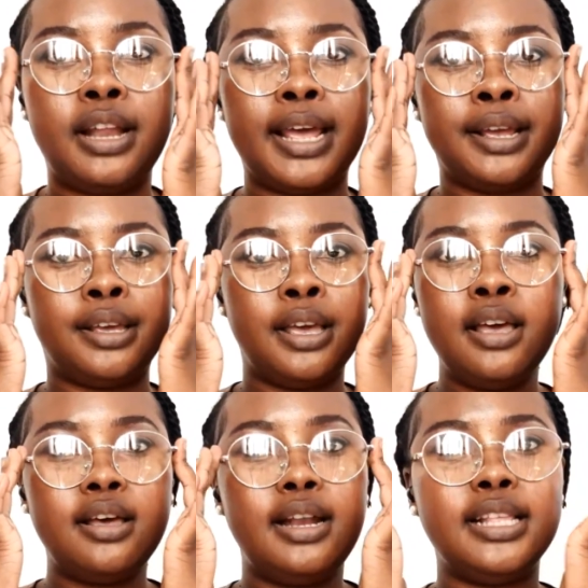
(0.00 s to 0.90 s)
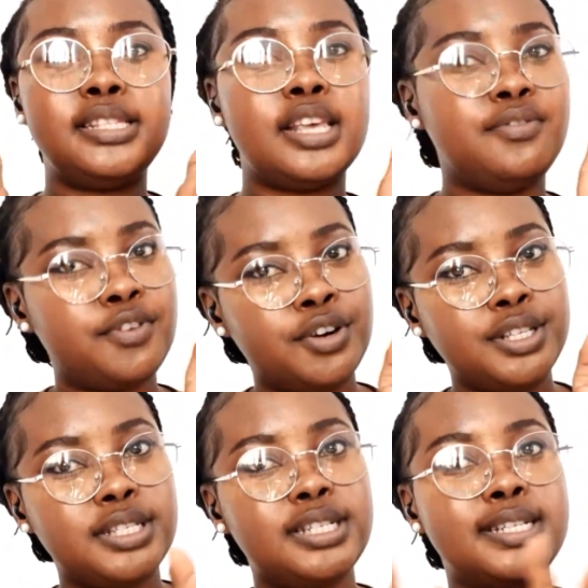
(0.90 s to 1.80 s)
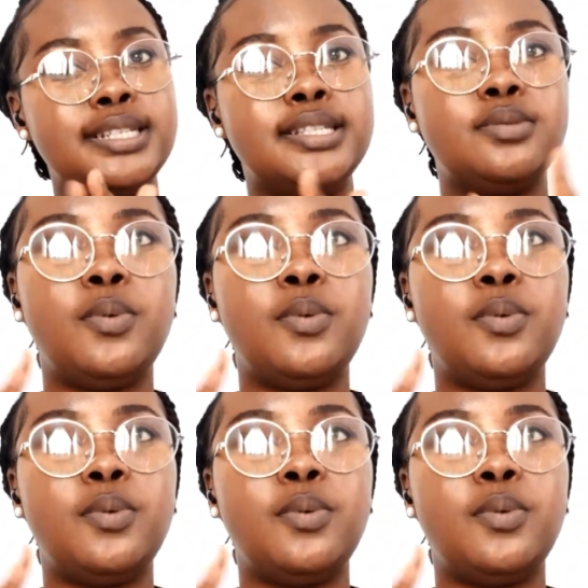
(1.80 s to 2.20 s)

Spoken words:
Like, let's say, for instance,